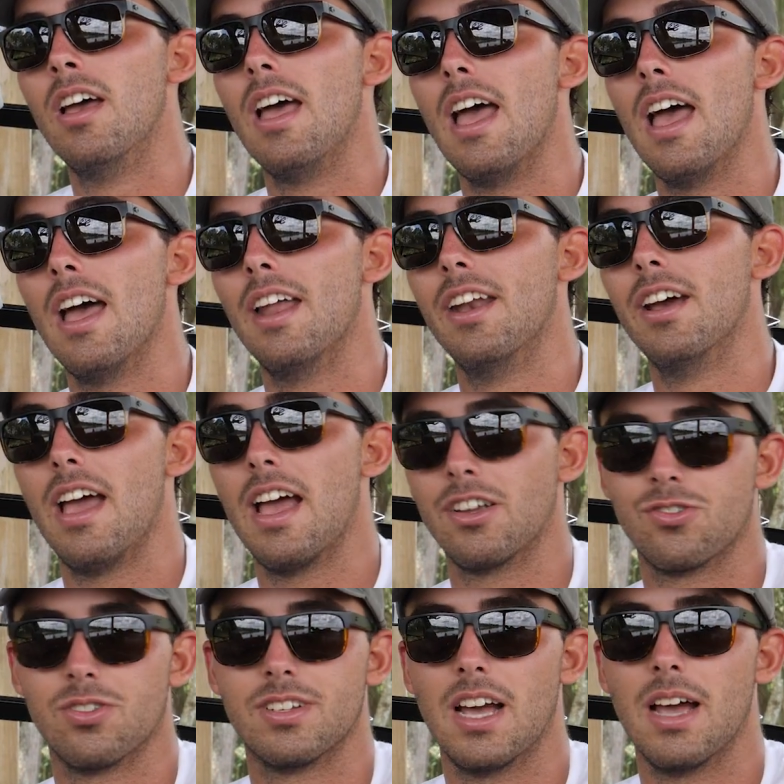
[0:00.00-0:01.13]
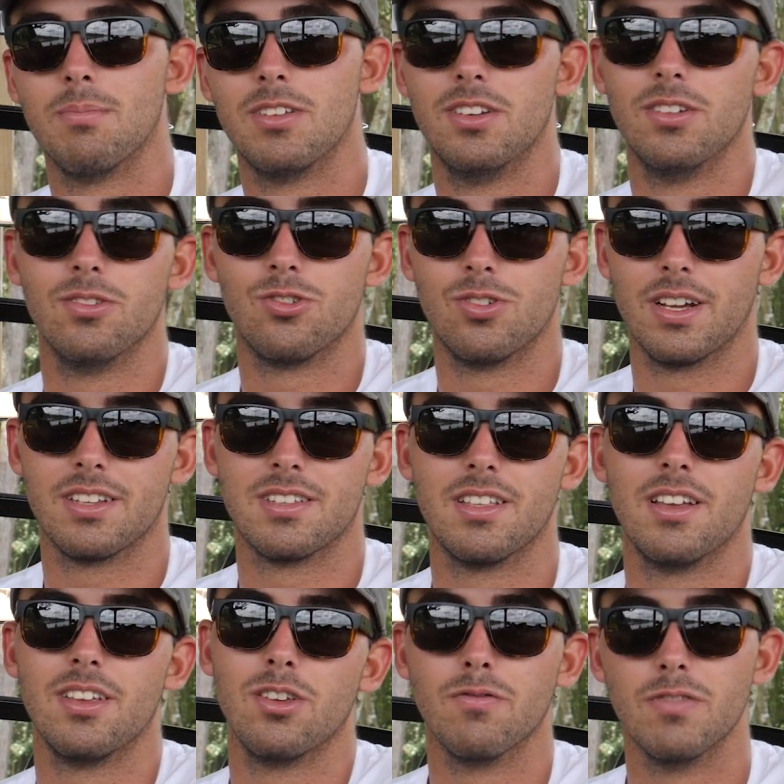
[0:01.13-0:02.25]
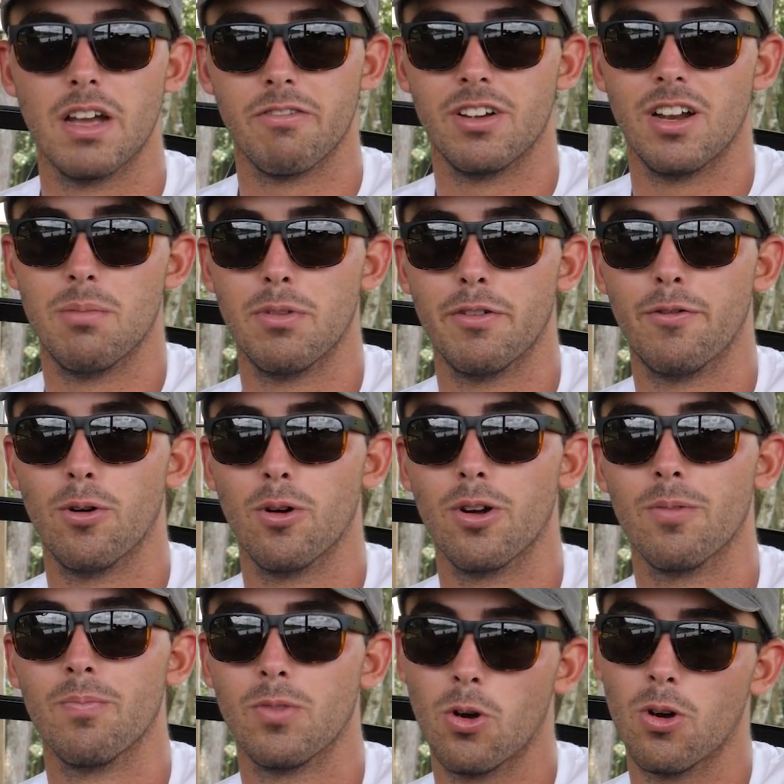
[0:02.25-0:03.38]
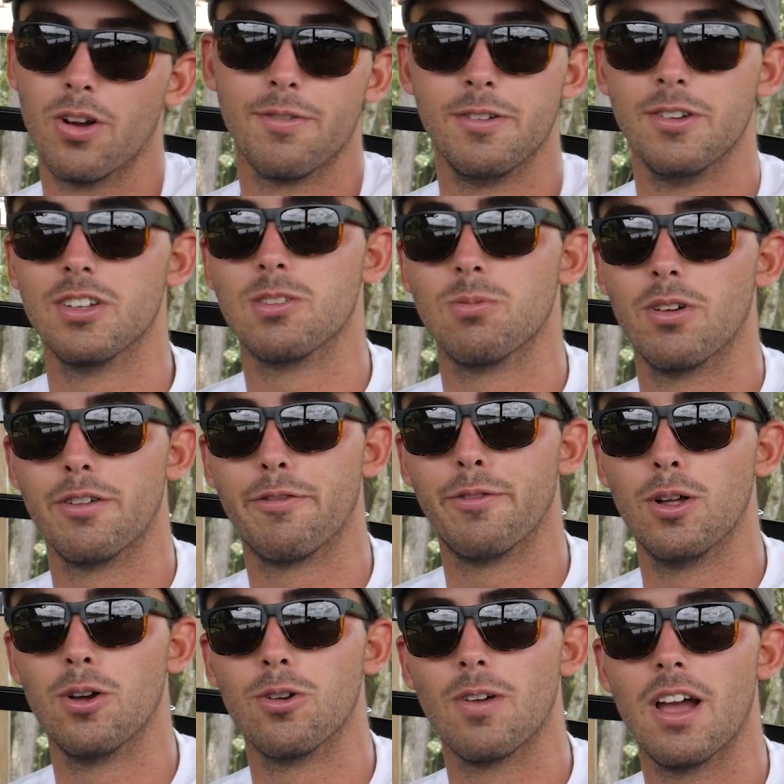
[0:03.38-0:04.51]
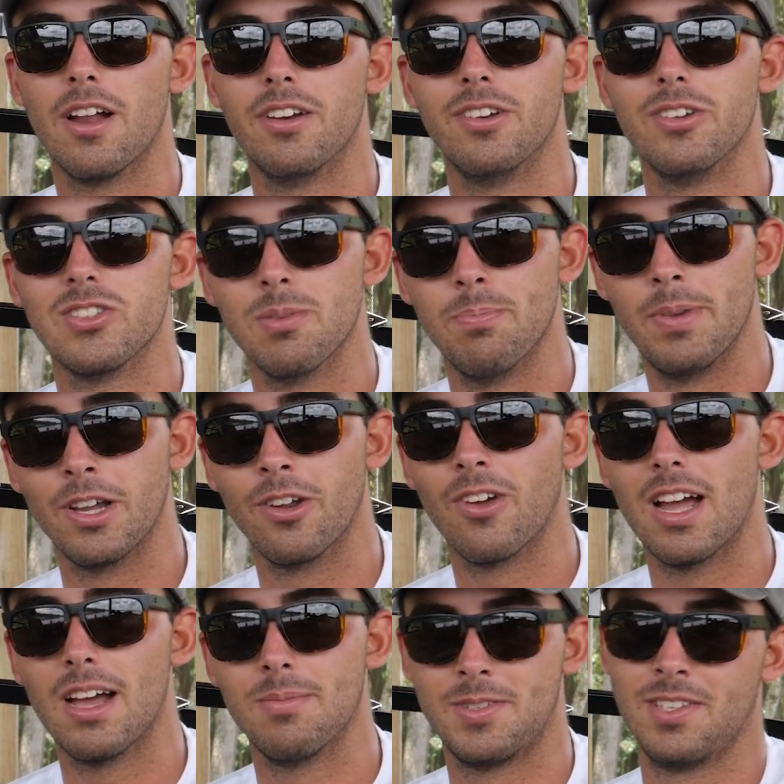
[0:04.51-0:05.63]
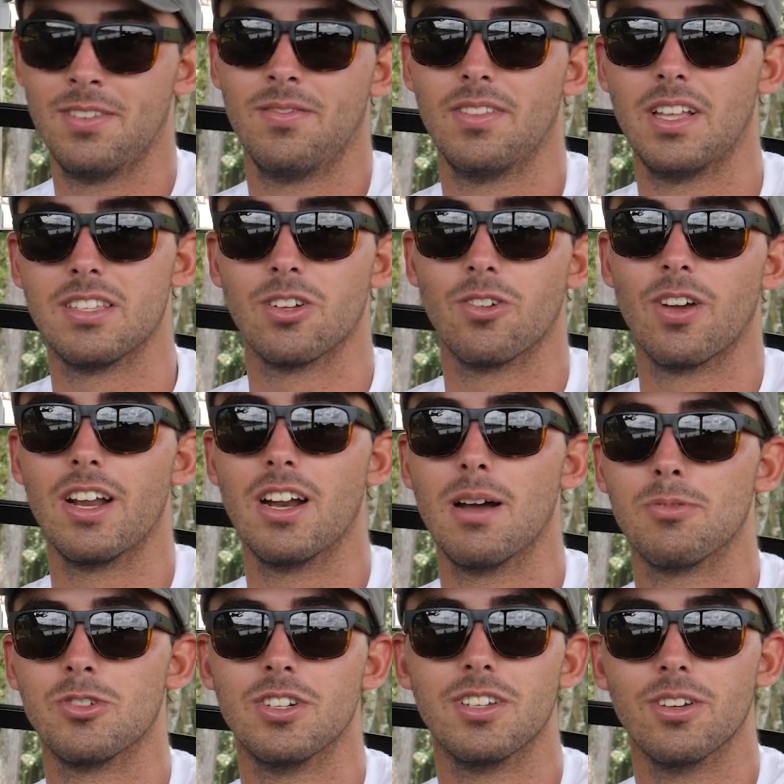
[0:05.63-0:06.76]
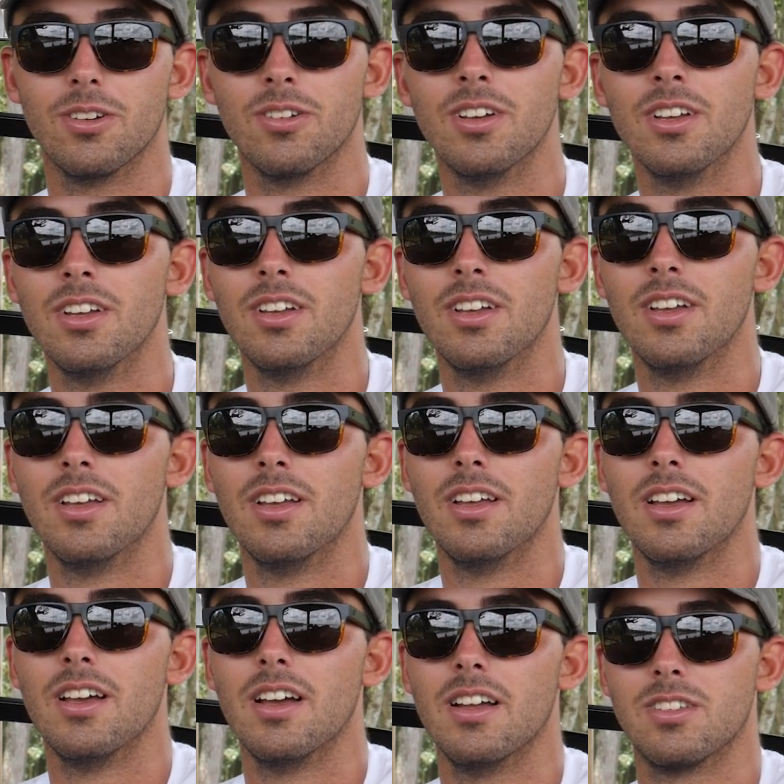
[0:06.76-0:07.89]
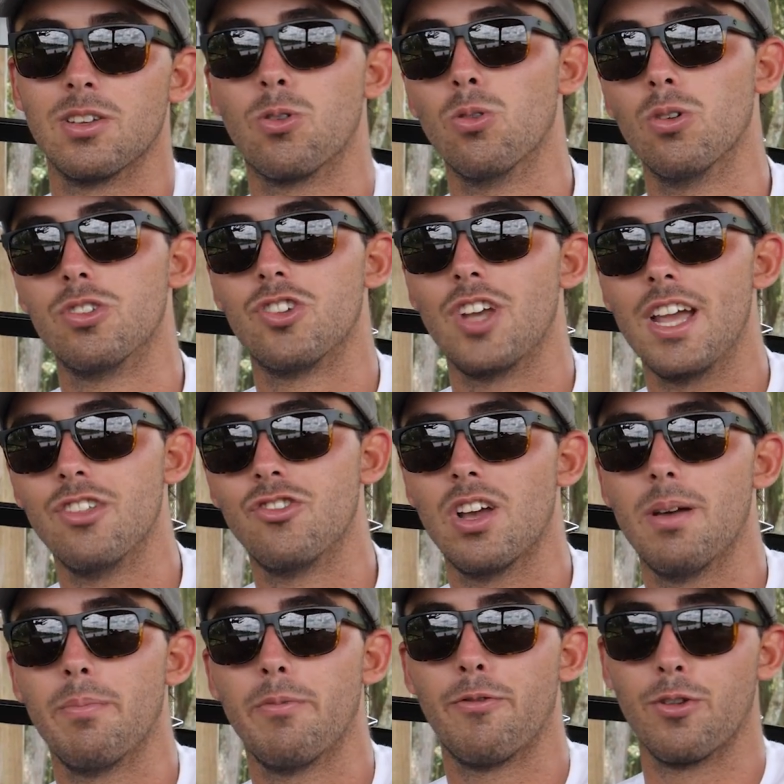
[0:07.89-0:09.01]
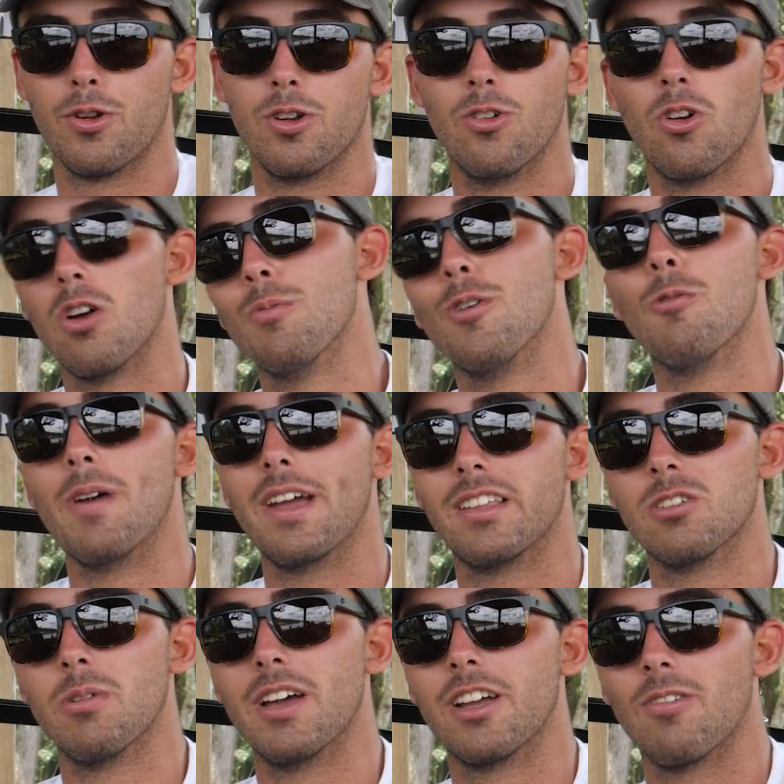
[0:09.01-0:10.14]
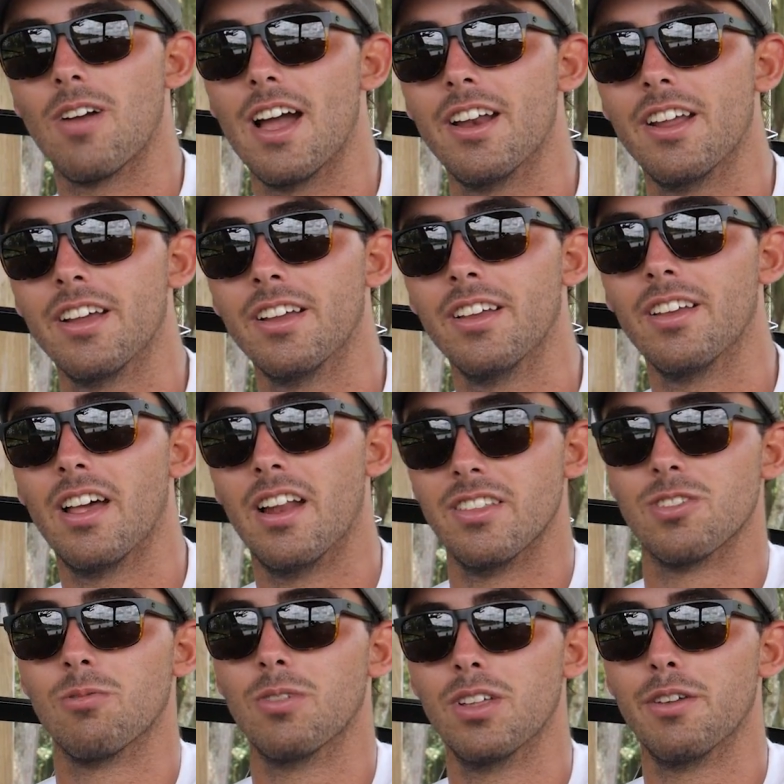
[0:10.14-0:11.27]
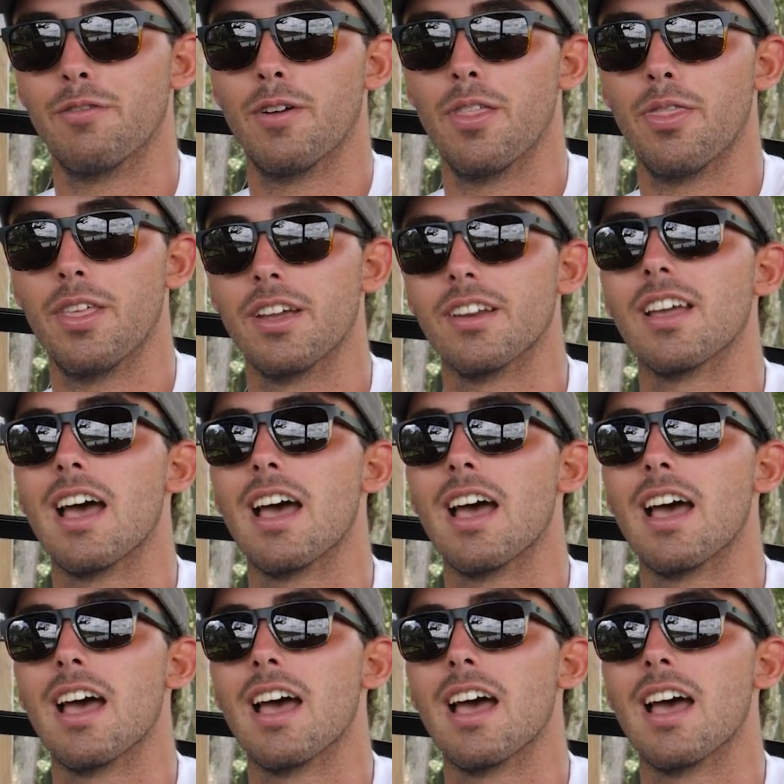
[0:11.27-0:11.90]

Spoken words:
and extra time to do tricks that you've never done before. Or if you just want to float around and do some big grabs, that's a great option too. It's a cool change up for your normal wake-to-wake riding, and it's a really fun thing to